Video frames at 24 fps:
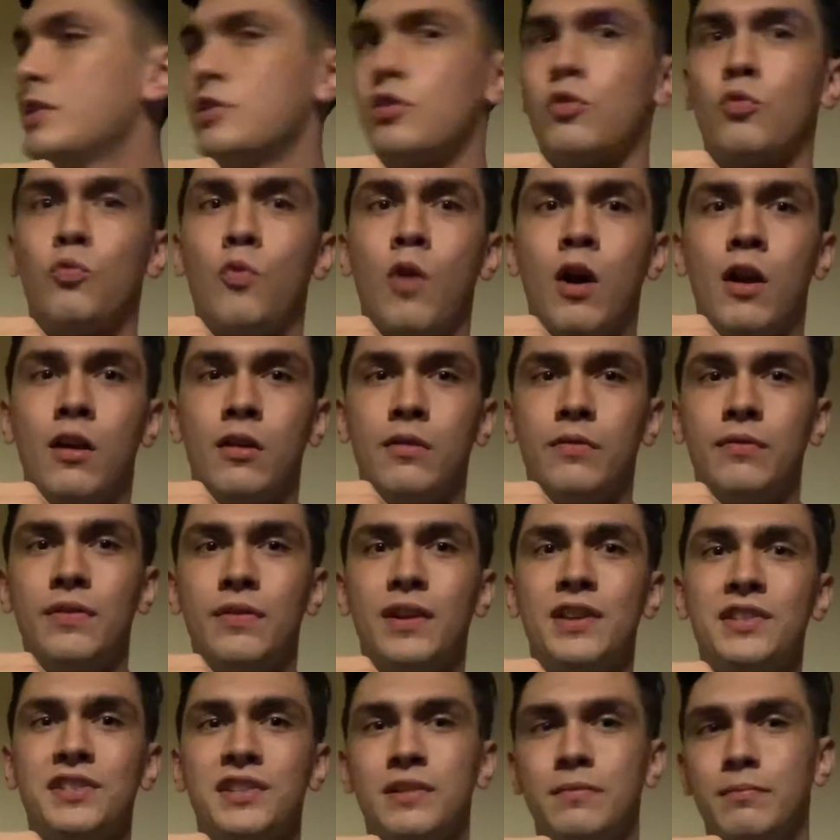Water
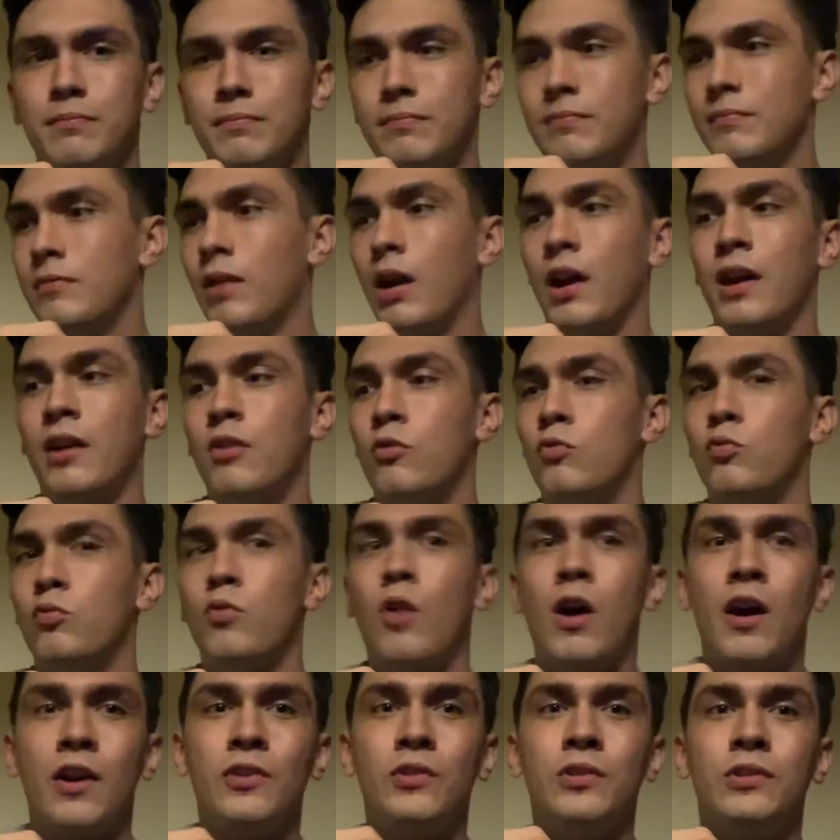Pheasant,
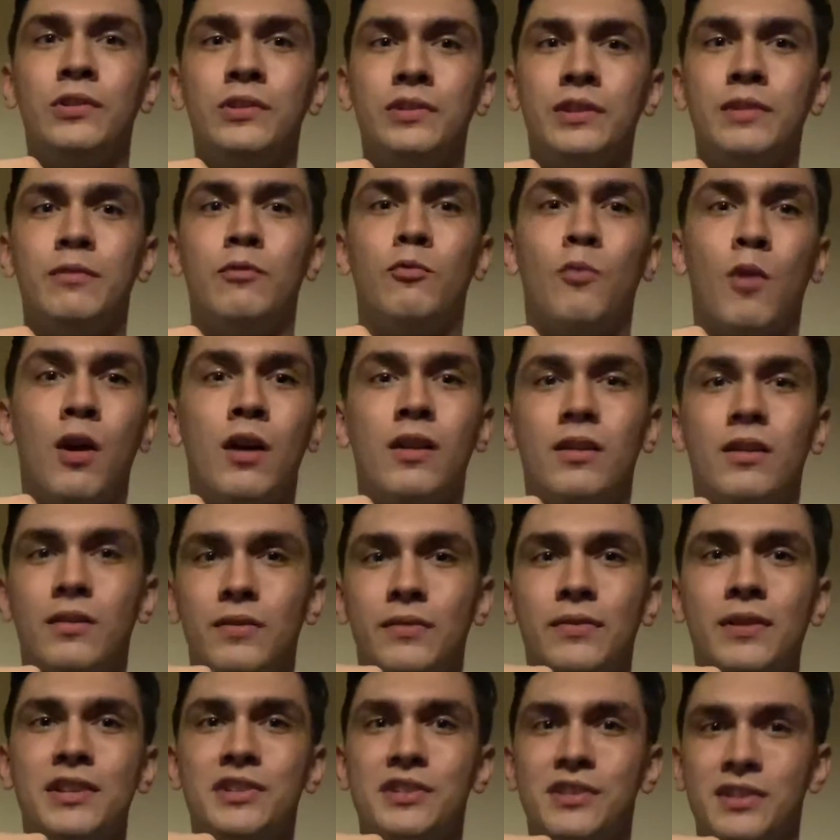Ronald Water
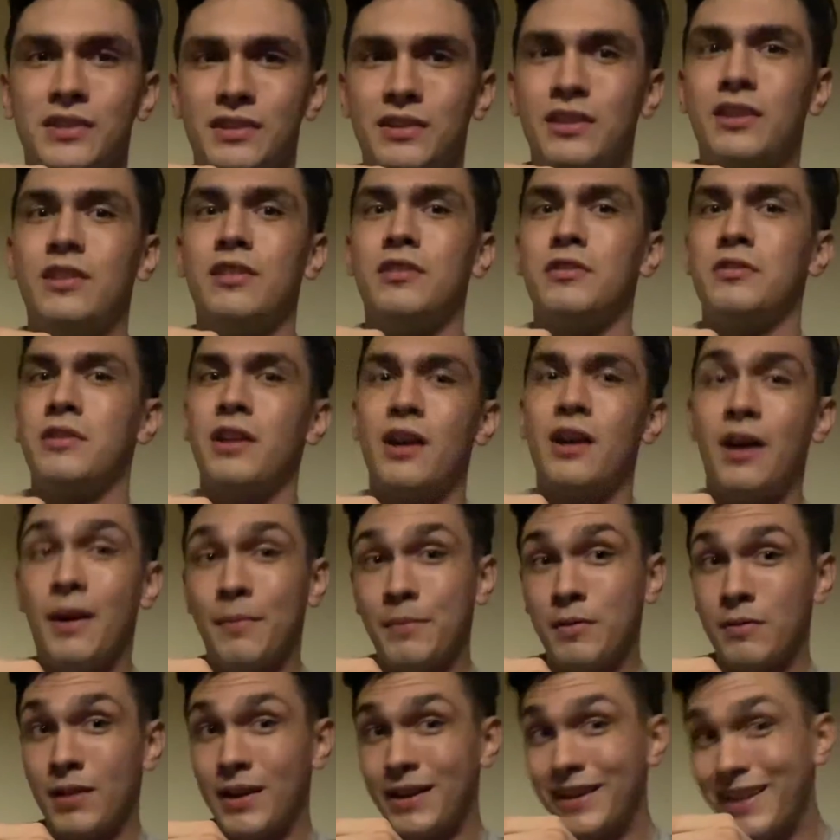Pheasant. You know,
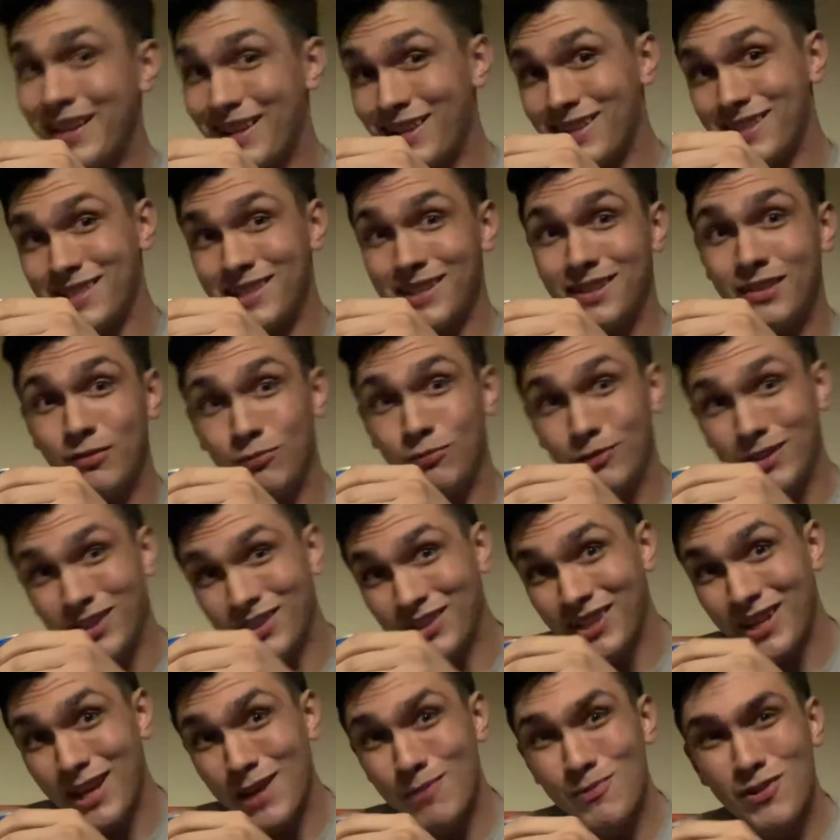copyright, can't say the real
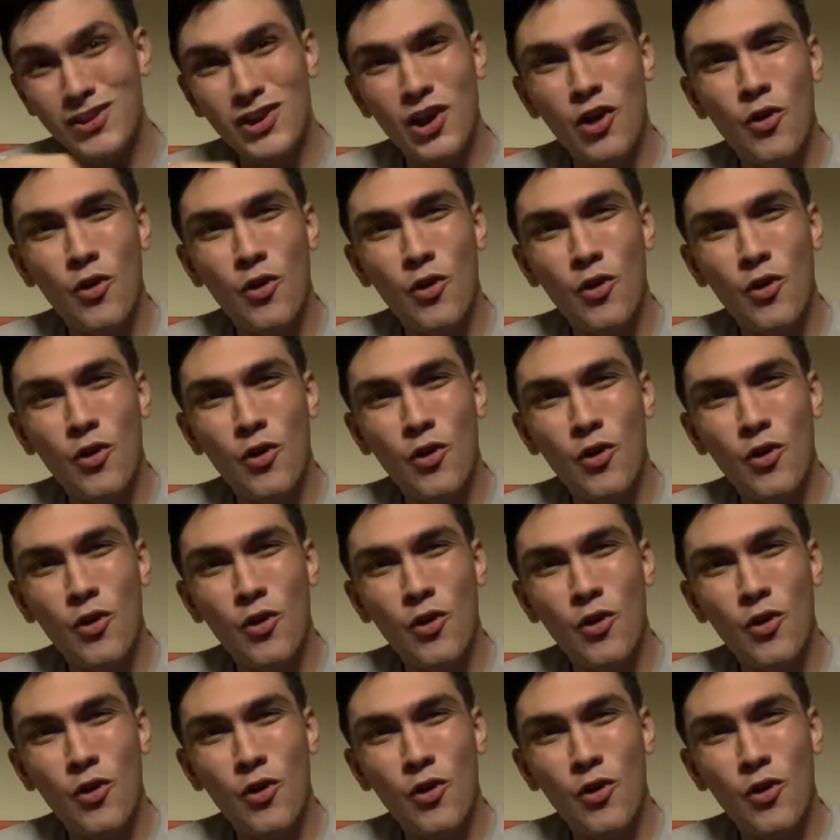name.